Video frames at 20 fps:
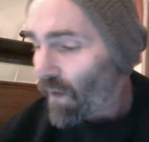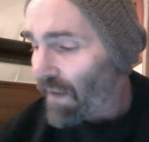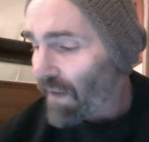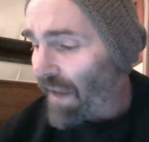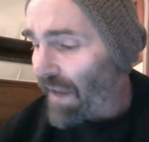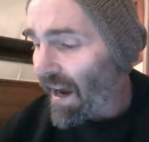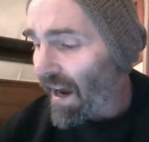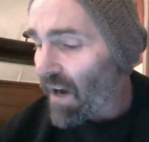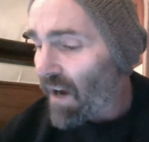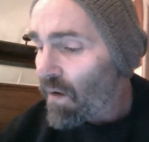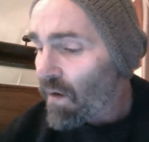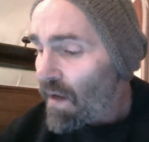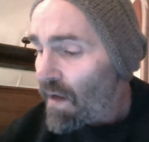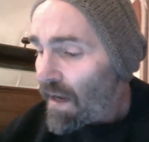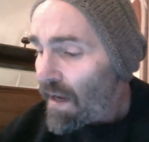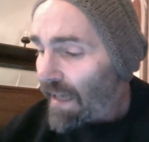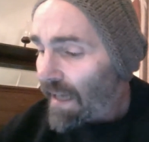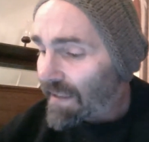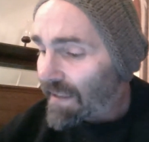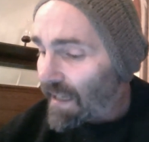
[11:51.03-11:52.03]
Now,
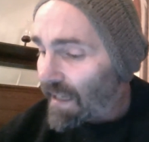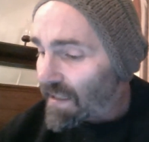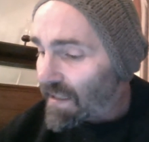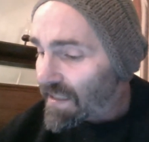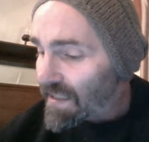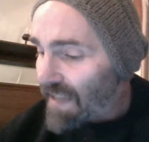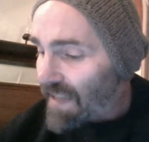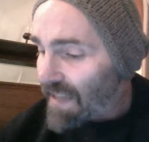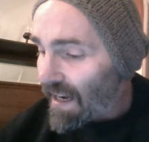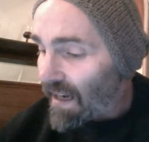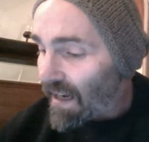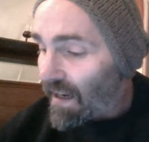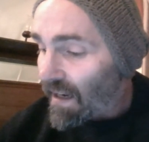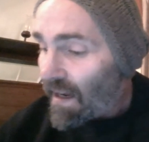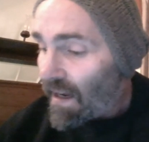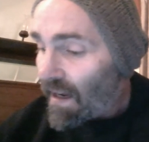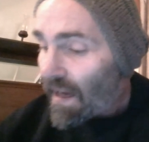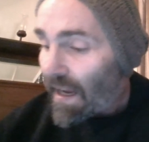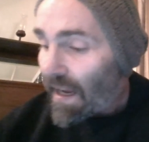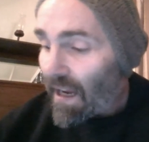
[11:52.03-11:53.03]
it does say,
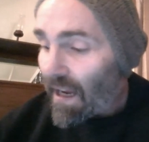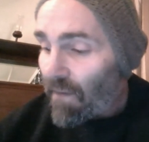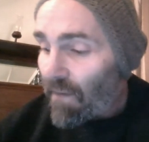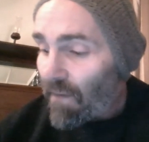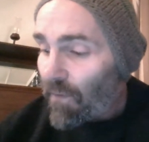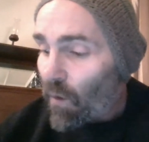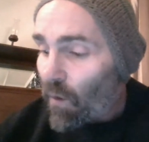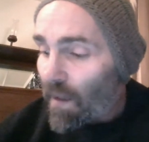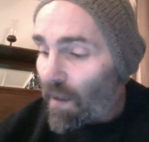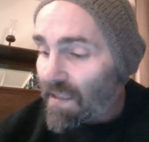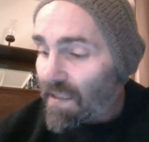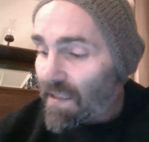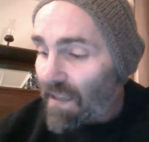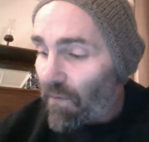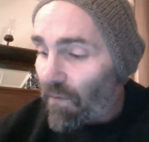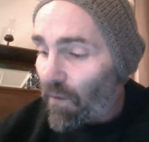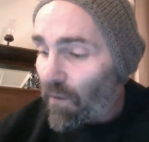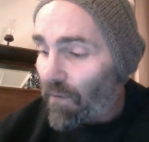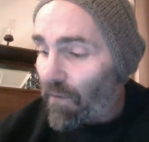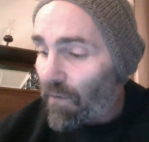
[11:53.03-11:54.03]
if you are
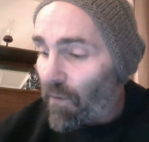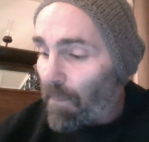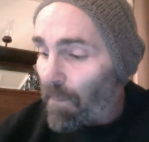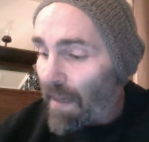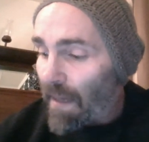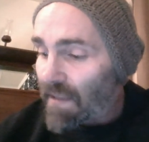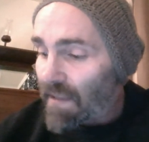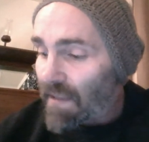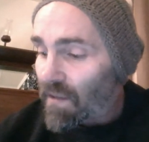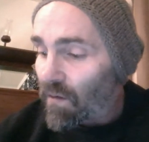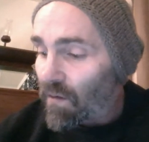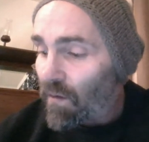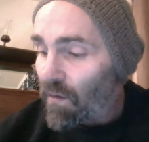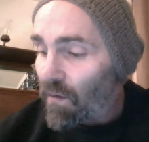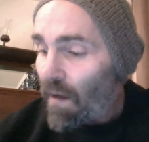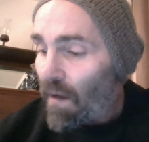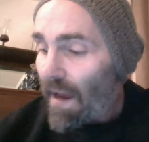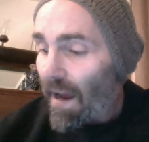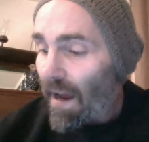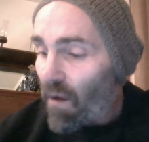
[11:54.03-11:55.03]
suffering from mental
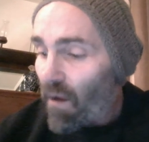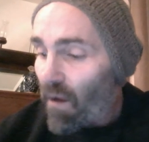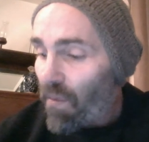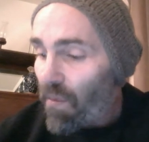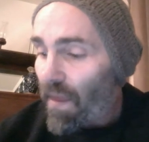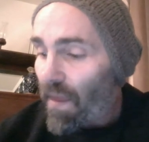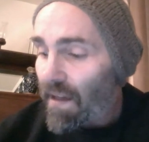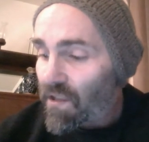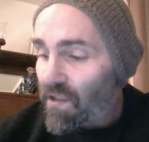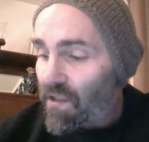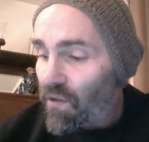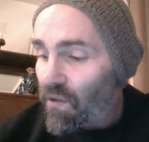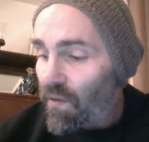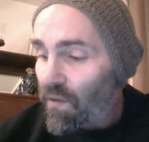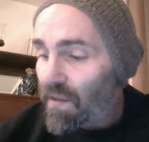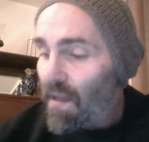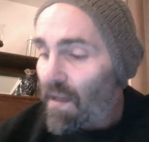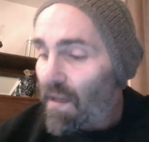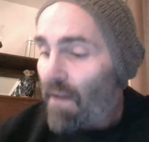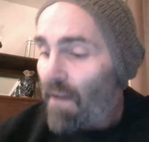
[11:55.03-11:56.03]
health
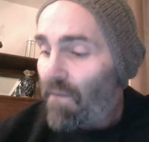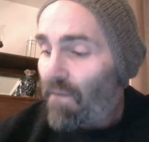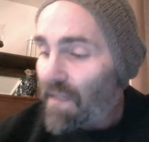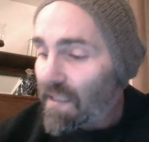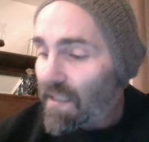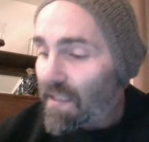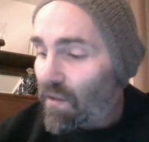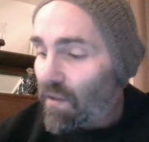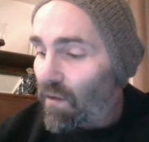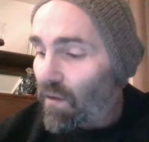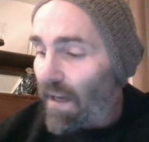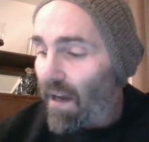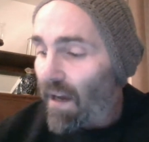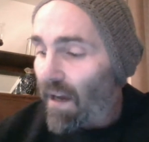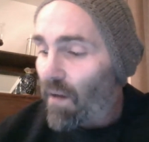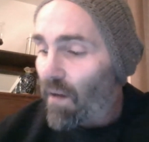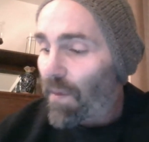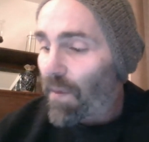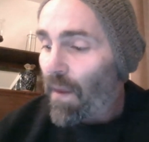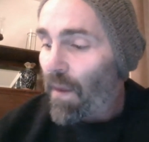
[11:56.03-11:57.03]
issues, physical
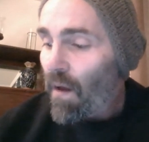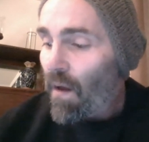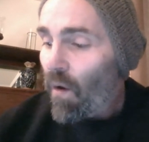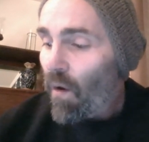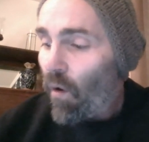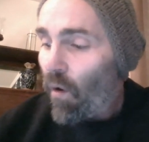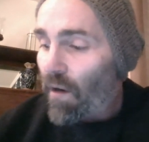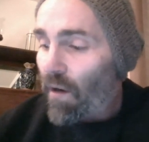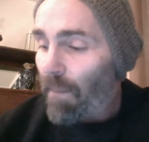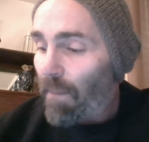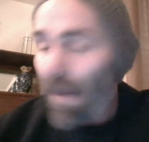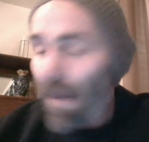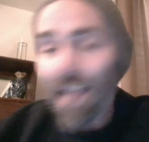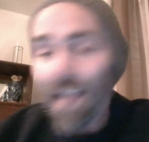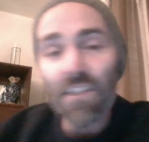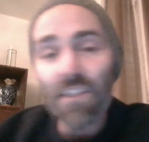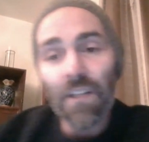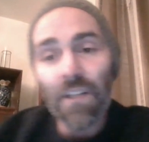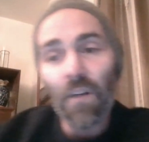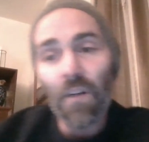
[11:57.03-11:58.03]
health, or
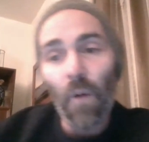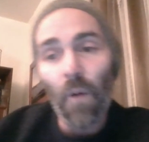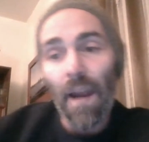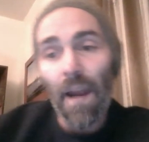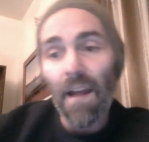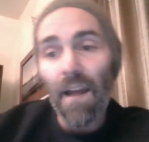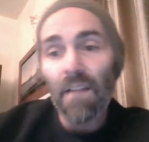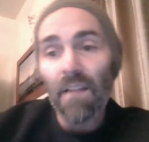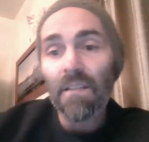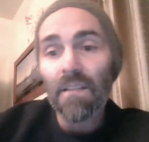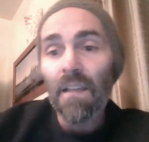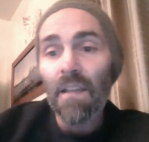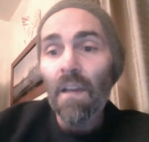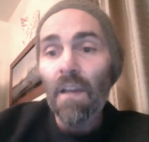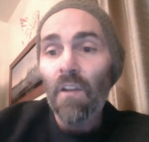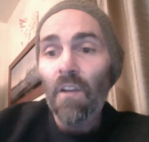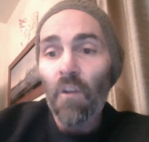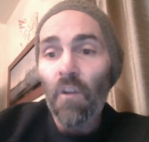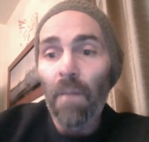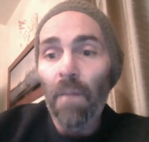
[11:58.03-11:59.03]
compassionate grounds,
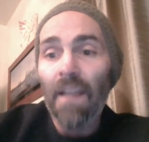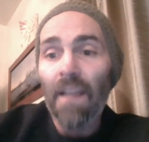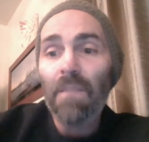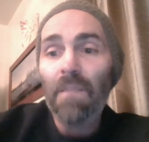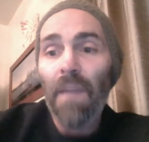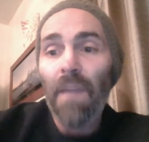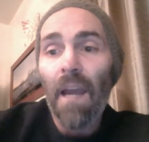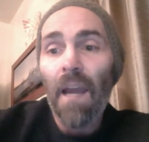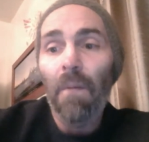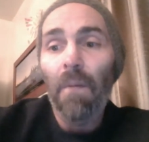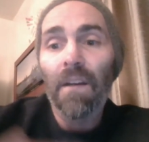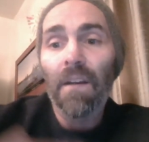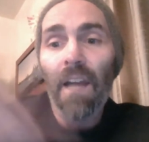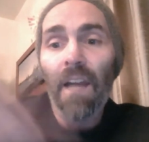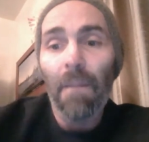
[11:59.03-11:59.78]
you must be able to